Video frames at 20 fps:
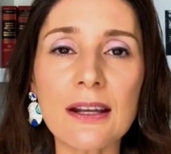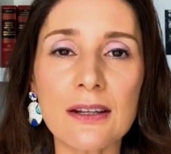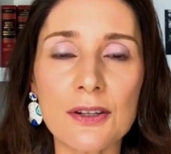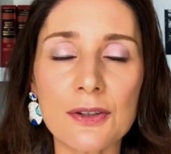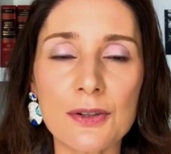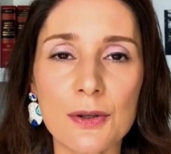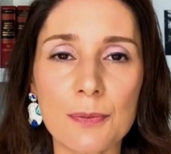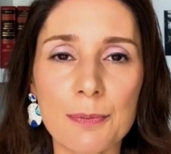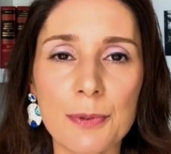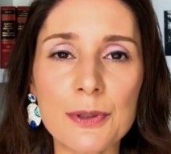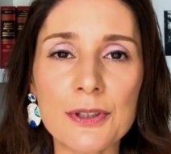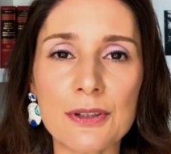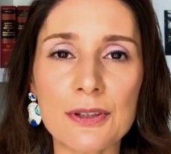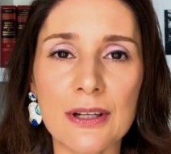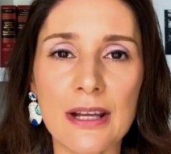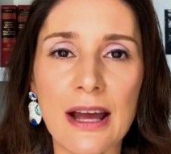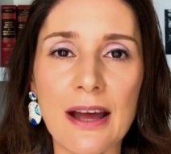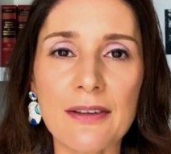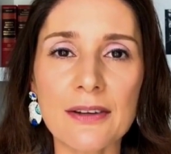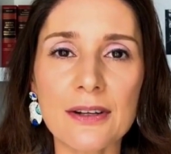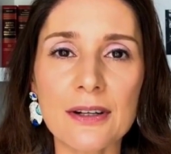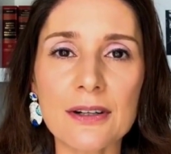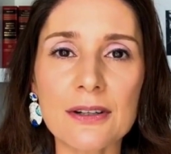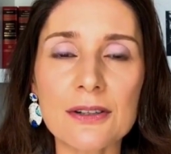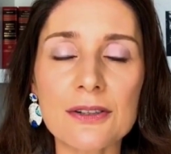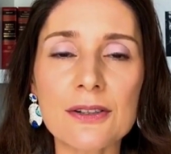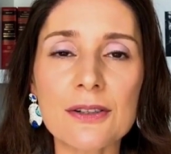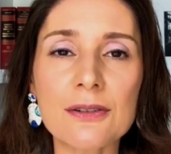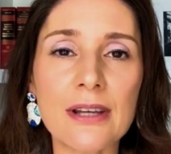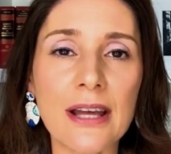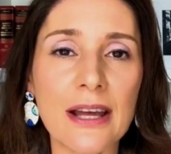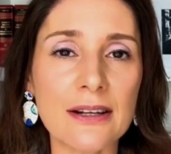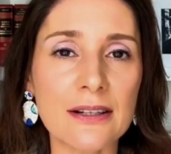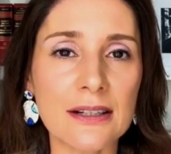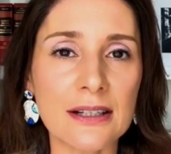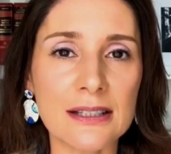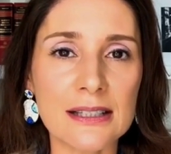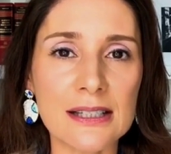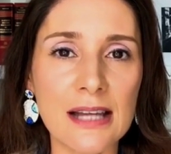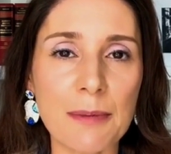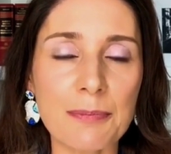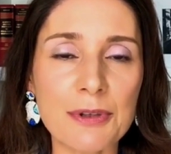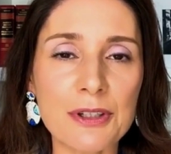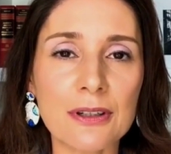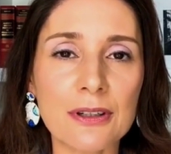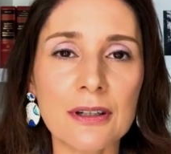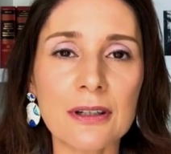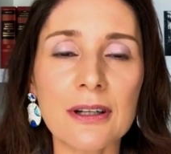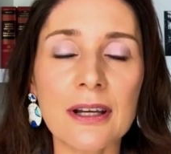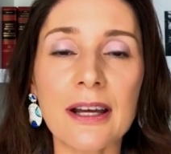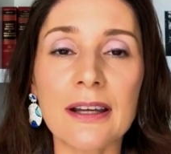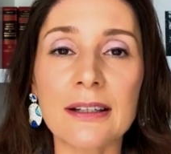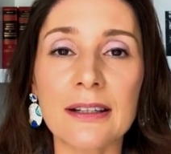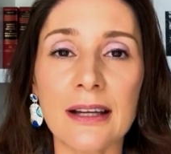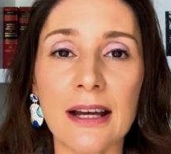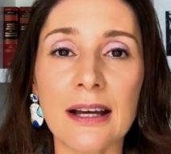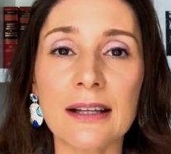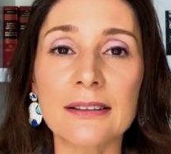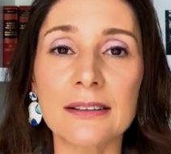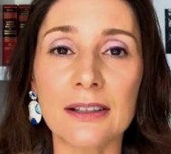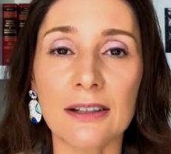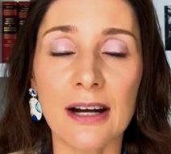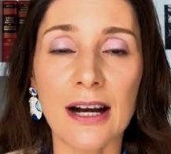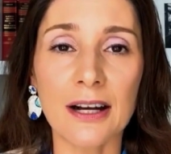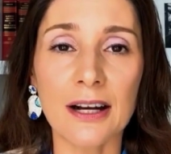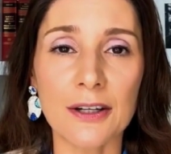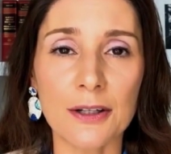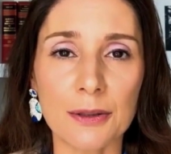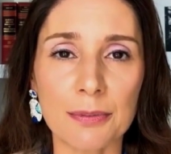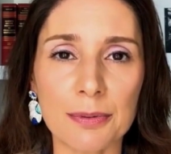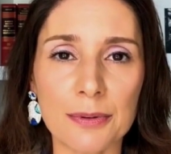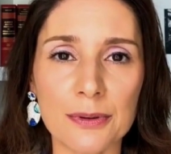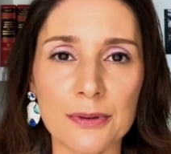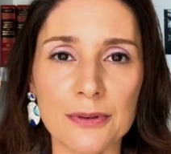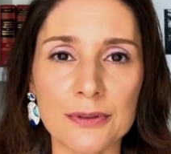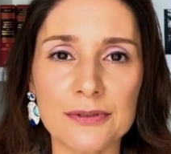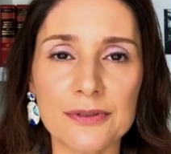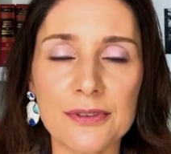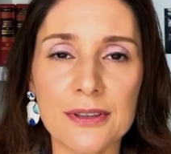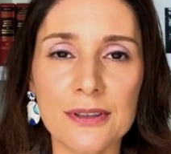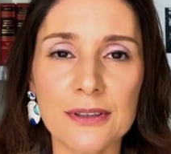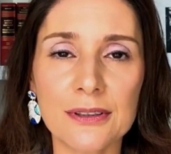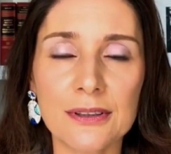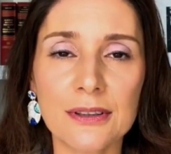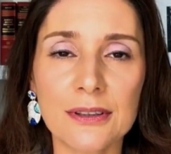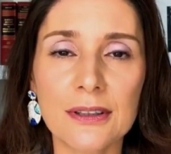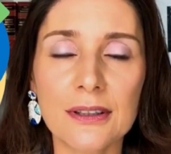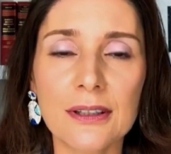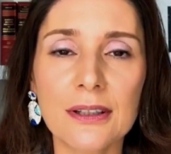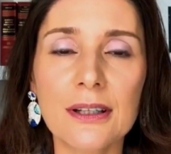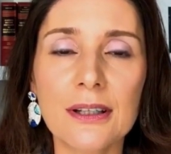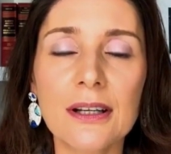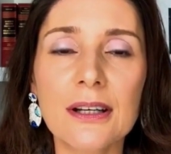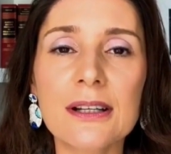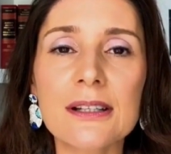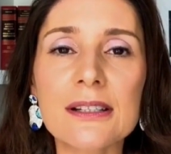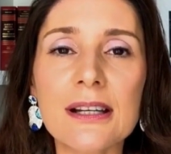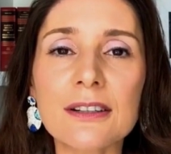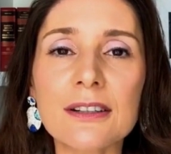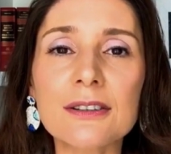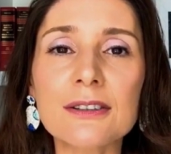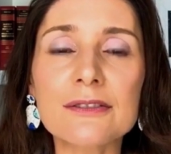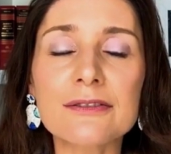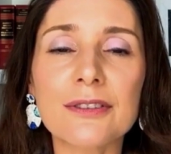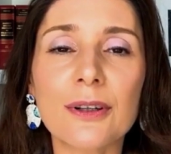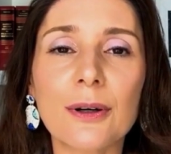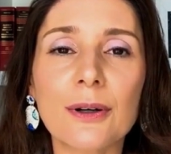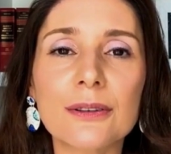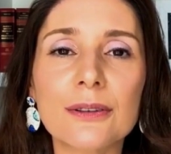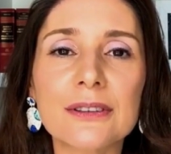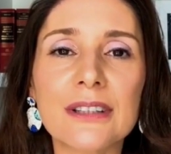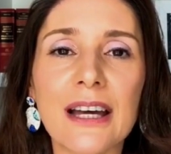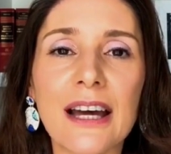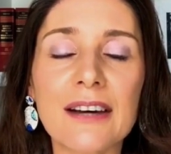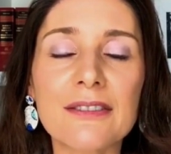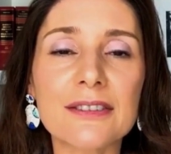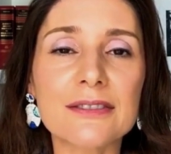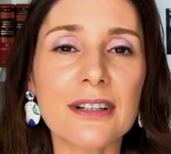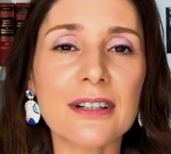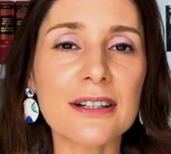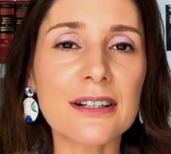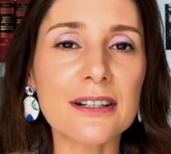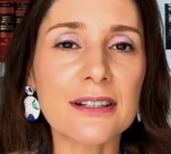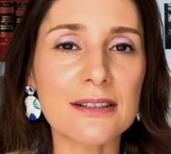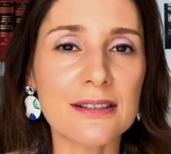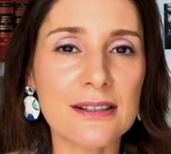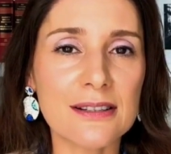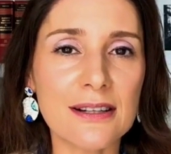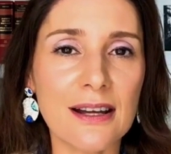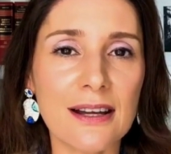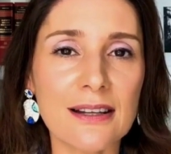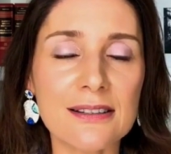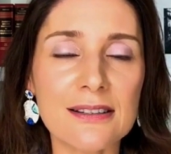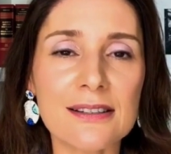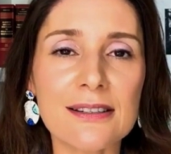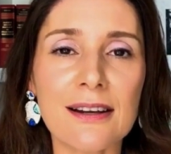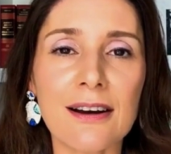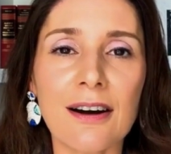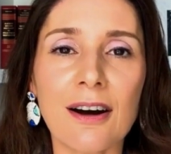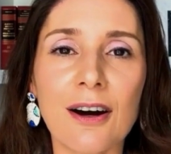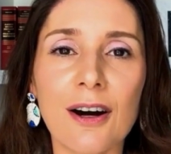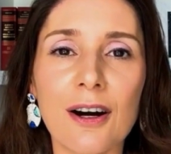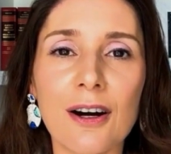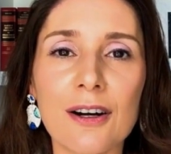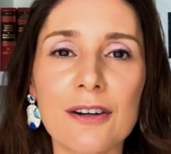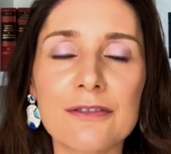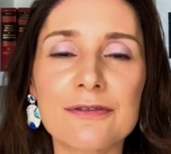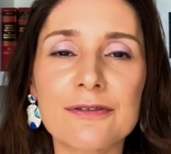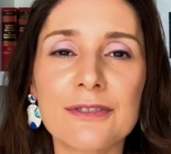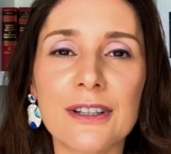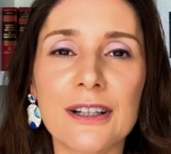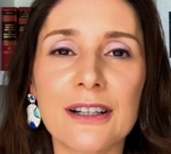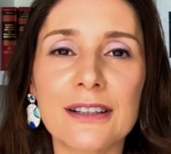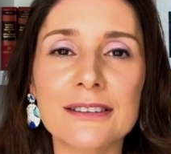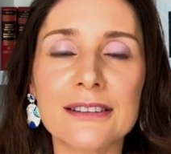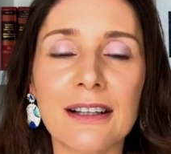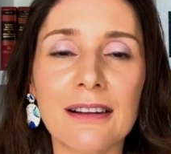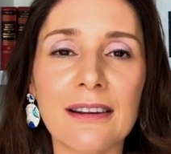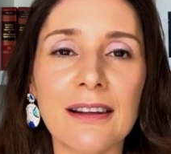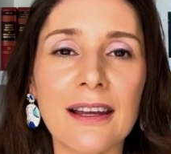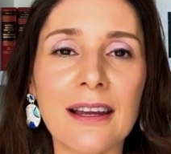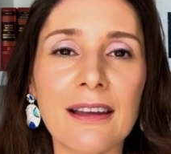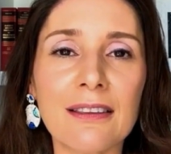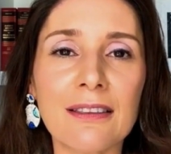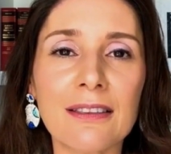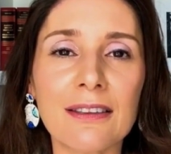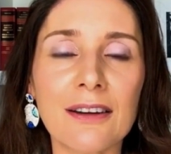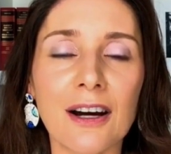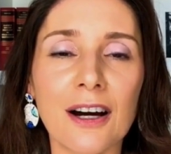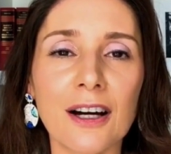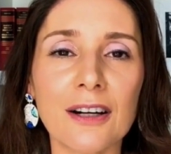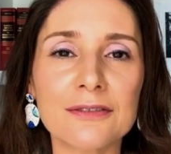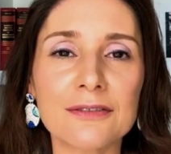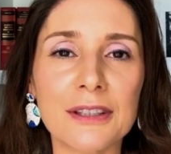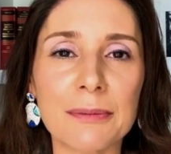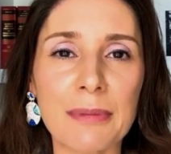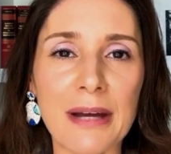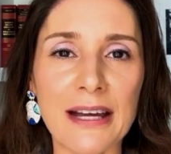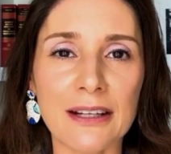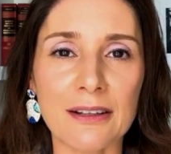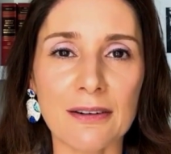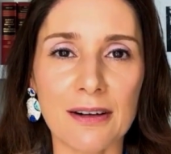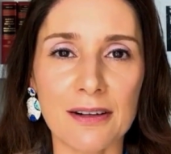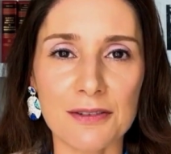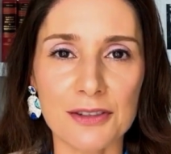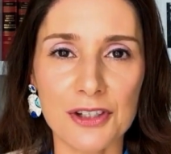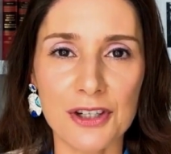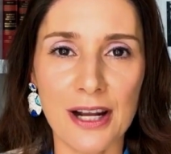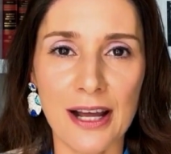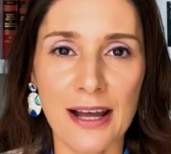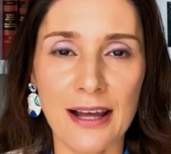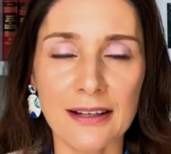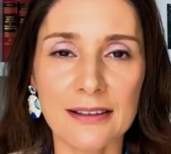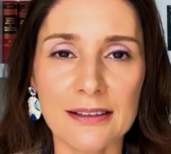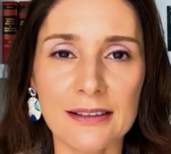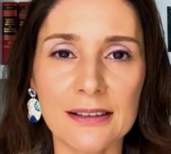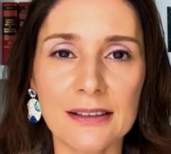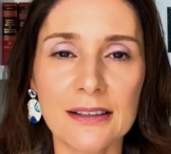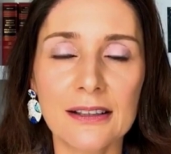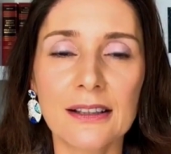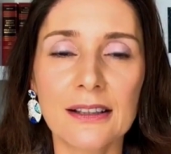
need to put together to get an exception and get their hire approved. Second of all, they have a very good sense of the length of the background check.